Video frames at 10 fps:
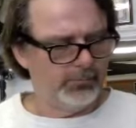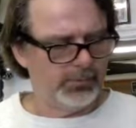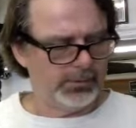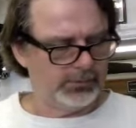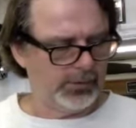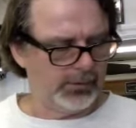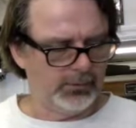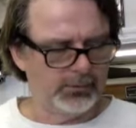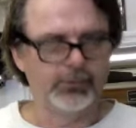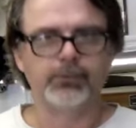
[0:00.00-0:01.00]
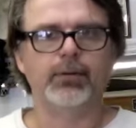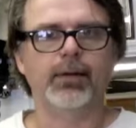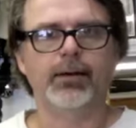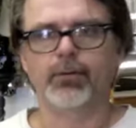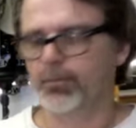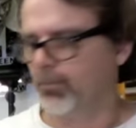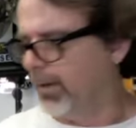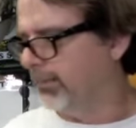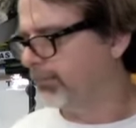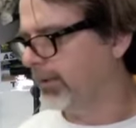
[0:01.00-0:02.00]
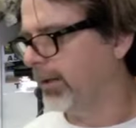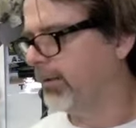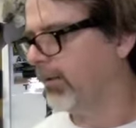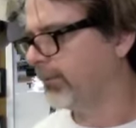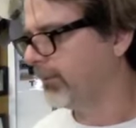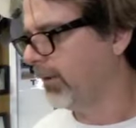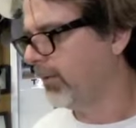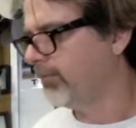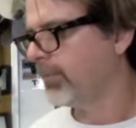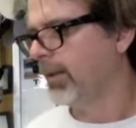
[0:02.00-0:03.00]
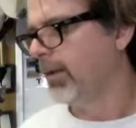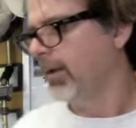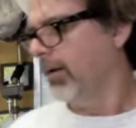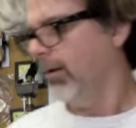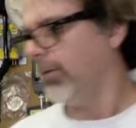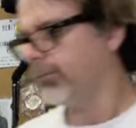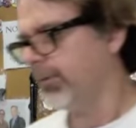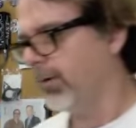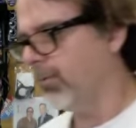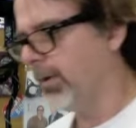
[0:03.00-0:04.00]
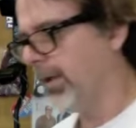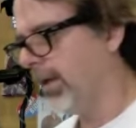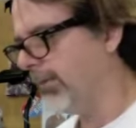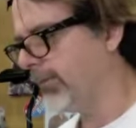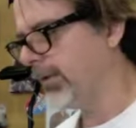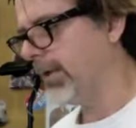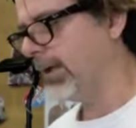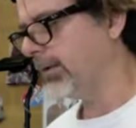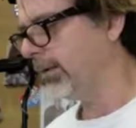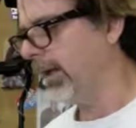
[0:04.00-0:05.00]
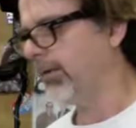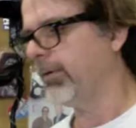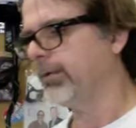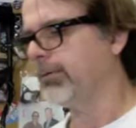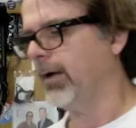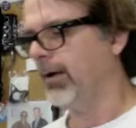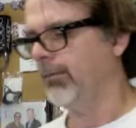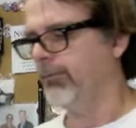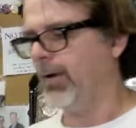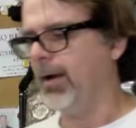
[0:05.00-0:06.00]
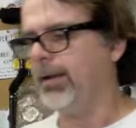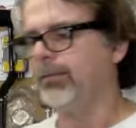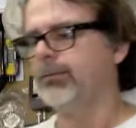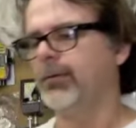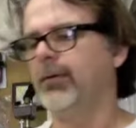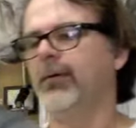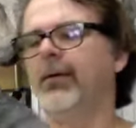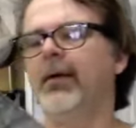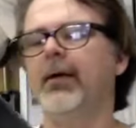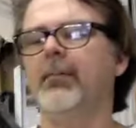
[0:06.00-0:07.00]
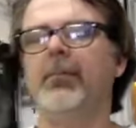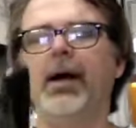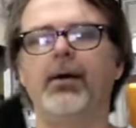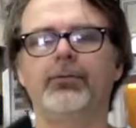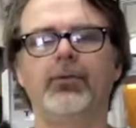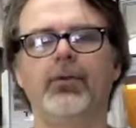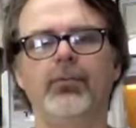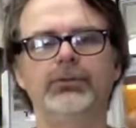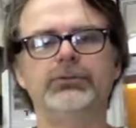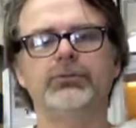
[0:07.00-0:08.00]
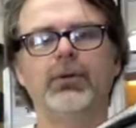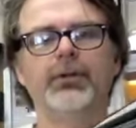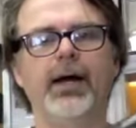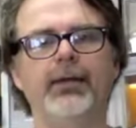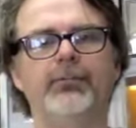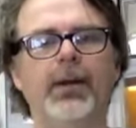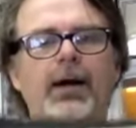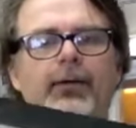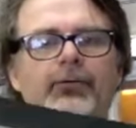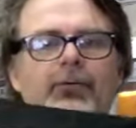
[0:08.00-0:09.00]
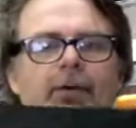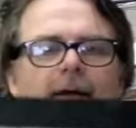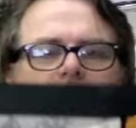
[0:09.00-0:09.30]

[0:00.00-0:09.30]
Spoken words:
but you can see that on the website also. Also, we have the Garrett Finds pouch, which is a real nice pouch. I